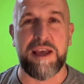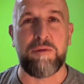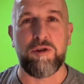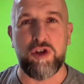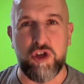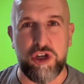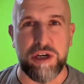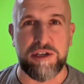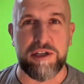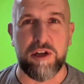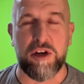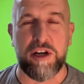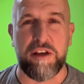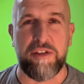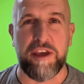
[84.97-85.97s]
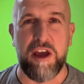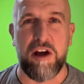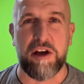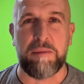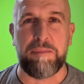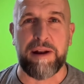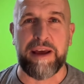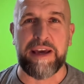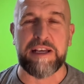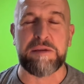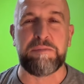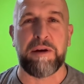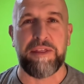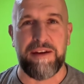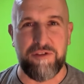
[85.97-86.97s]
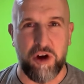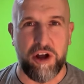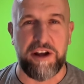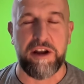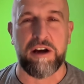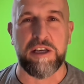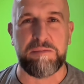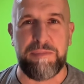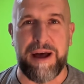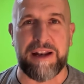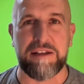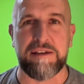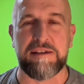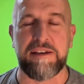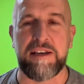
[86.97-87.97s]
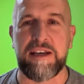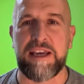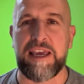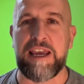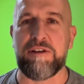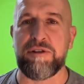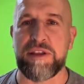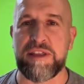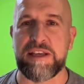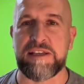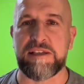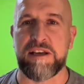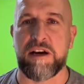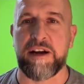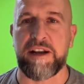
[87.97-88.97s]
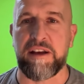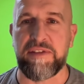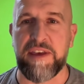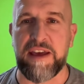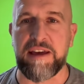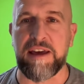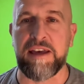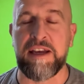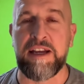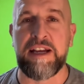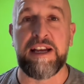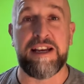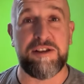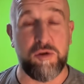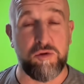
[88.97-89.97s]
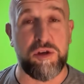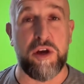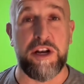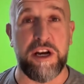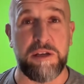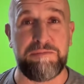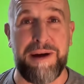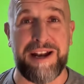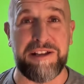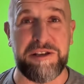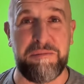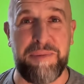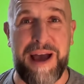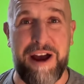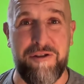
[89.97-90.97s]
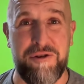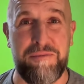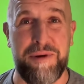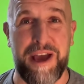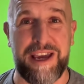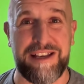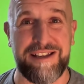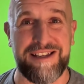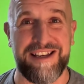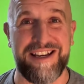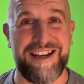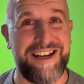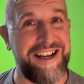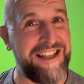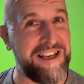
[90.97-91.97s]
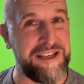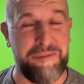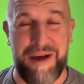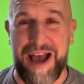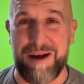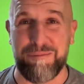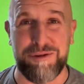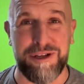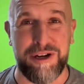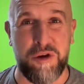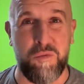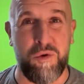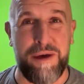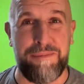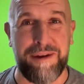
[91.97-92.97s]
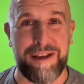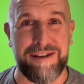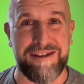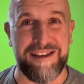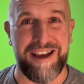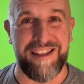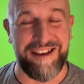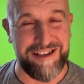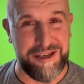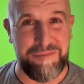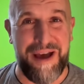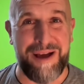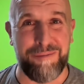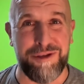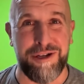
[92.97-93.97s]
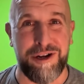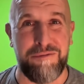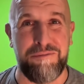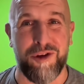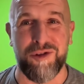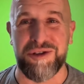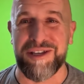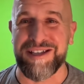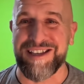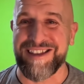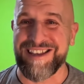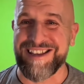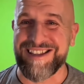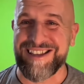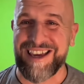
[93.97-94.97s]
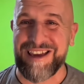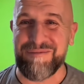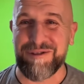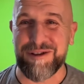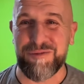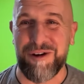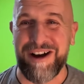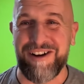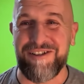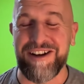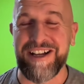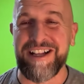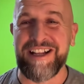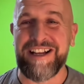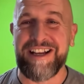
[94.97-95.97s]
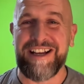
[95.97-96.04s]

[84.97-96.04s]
They were just looking at the younger players, but they've got a nice balance here in this side, I think. It's also a nice balance of power and pace. There's some absolute whippets and there's some absolute monsters in this team as well.